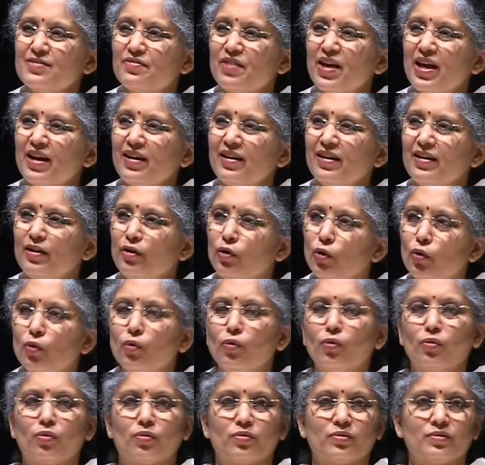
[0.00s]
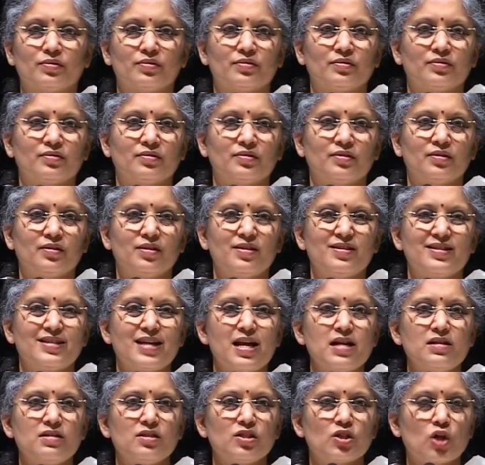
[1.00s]
is very low.
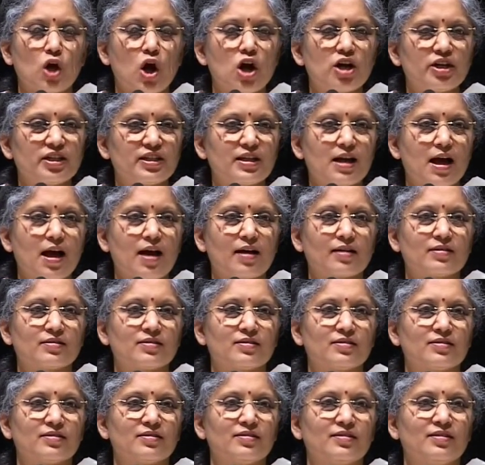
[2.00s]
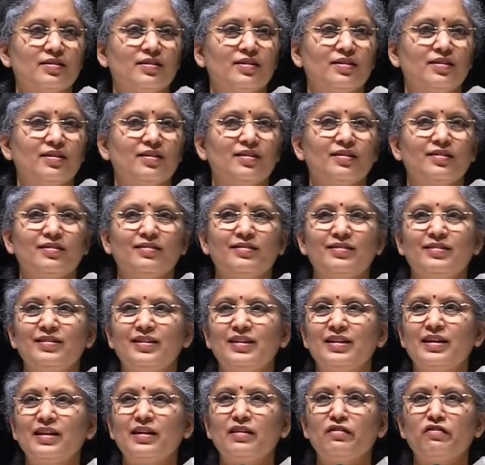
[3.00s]
Sense contact,
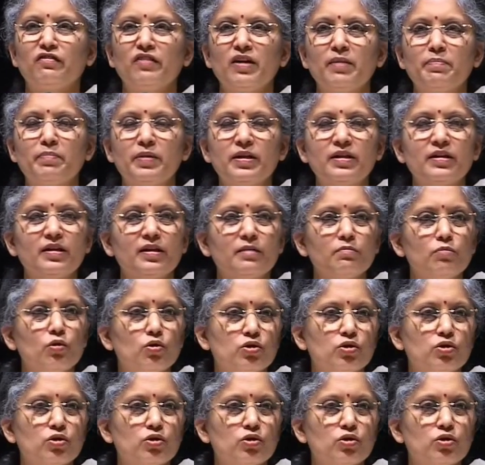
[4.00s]
little flippant